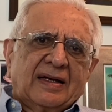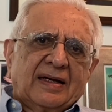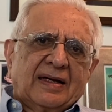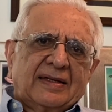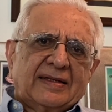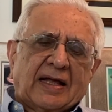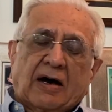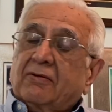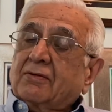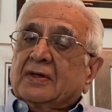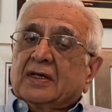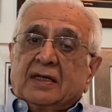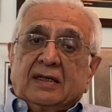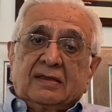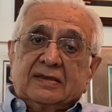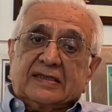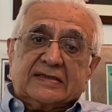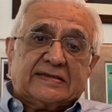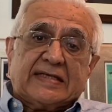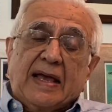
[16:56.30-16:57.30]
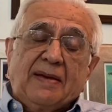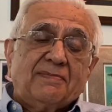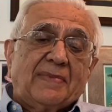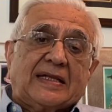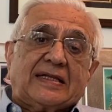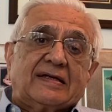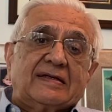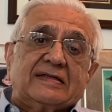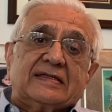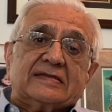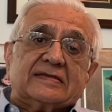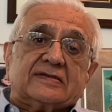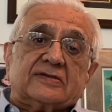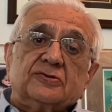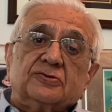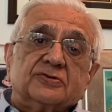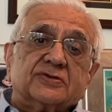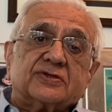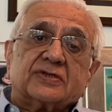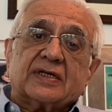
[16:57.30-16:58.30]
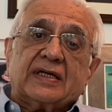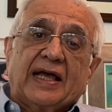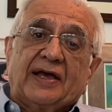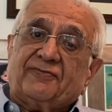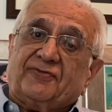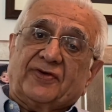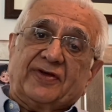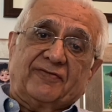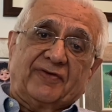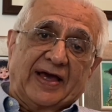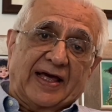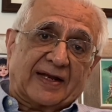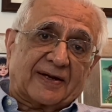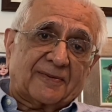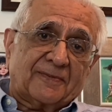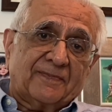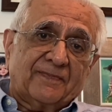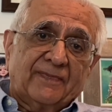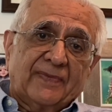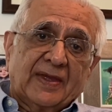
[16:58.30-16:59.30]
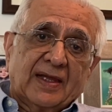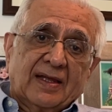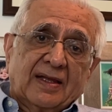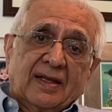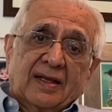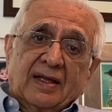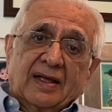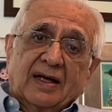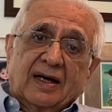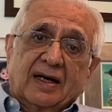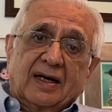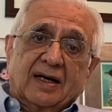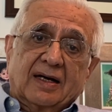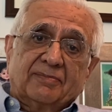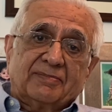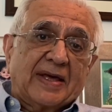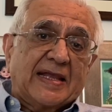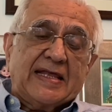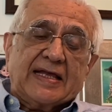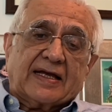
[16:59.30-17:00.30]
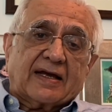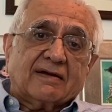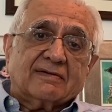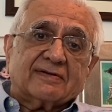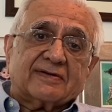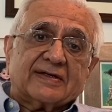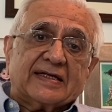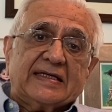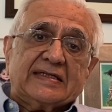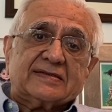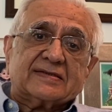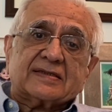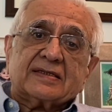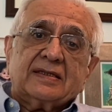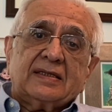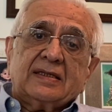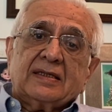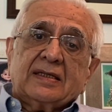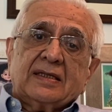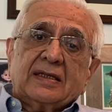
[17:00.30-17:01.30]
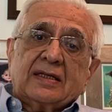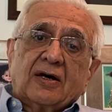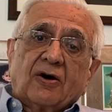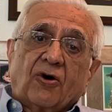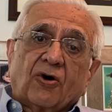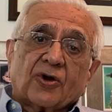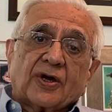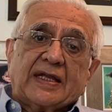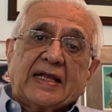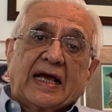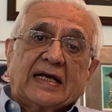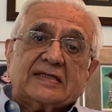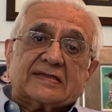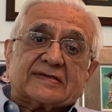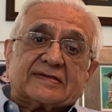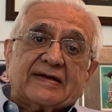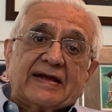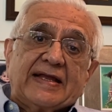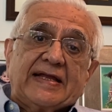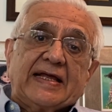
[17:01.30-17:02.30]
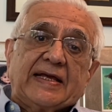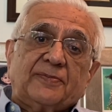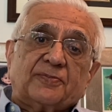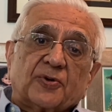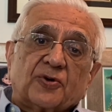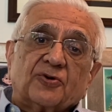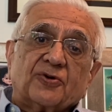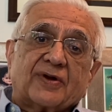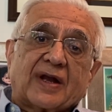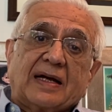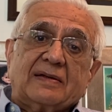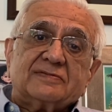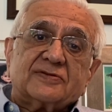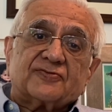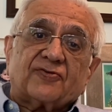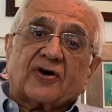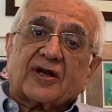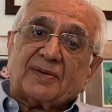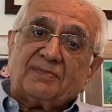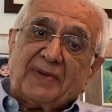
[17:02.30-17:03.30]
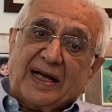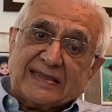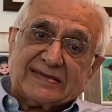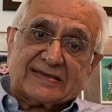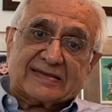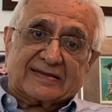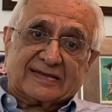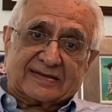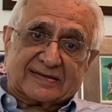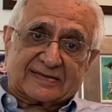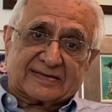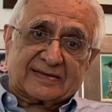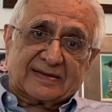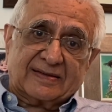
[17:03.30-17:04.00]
Now, the same method is used everywhere. Many countries organize training programs for ambassadors.